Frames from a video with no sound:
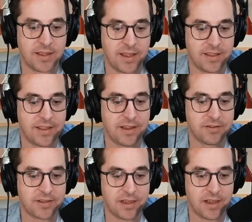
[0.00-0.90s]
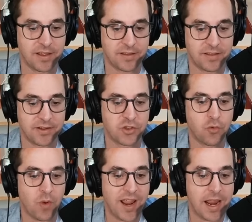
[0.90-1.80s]
No? There's uh there's
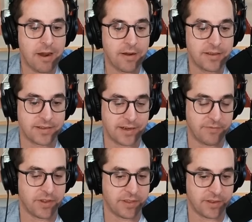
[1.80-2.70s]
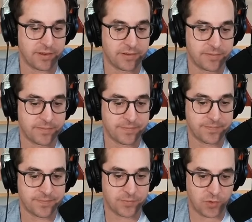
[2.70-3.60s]
gray areas in everything,
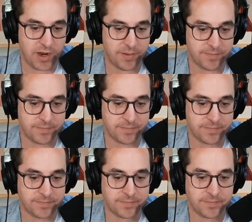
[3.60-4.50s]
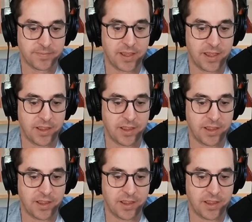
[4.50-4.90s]
right? I'm be